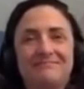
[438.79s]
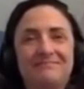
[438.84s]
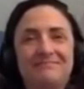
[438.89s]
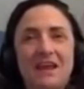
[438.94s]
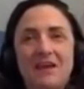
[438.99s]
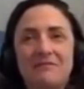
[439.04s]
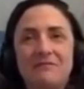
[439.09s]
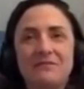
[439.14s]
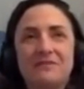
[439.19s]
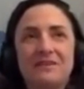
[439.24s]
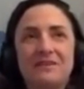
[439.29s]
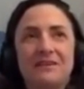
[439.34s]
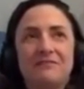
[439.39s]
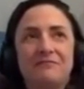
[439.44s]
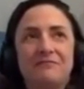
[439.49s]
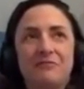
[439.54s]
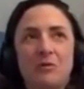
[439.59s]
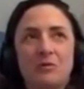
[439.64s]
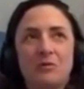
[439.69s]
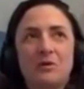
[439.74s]
having a
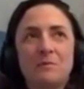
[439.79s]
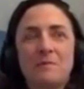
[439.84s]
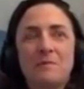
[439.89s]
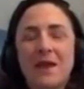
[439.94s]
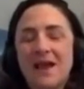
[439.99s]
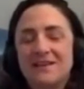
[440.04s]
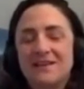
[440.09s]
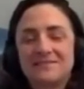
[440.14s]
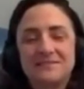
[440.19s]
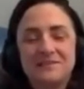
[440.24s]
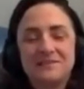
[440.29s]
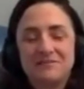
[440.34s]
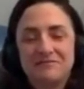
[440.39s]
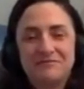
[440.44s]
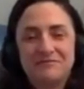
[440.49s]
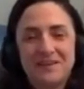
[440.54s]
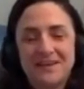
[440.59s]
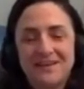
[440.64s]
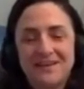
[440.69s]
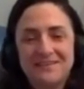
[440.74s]
full capacity of
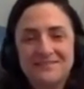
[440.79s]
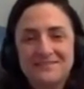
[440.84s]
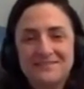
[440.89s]
fans.